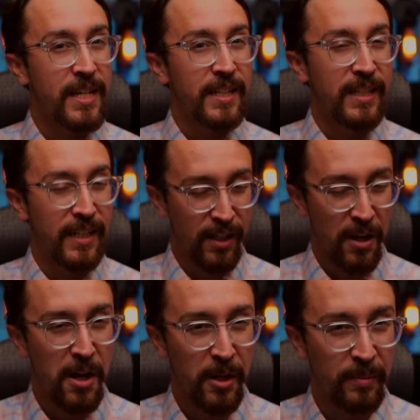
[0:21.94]
need a
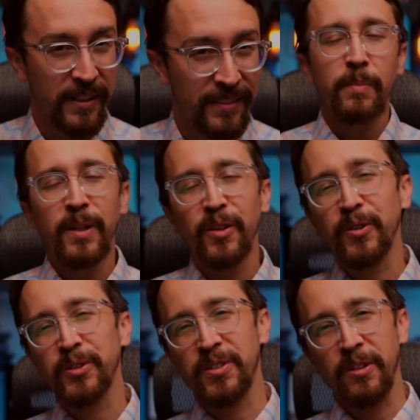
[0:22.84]
hobby. But in
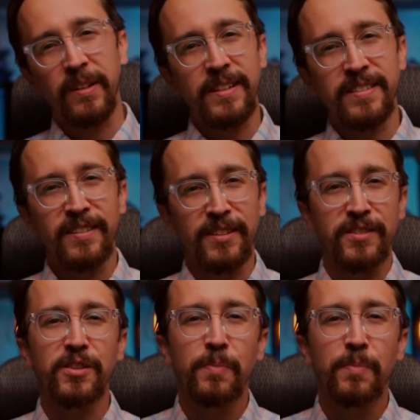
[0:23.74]
all seriousness,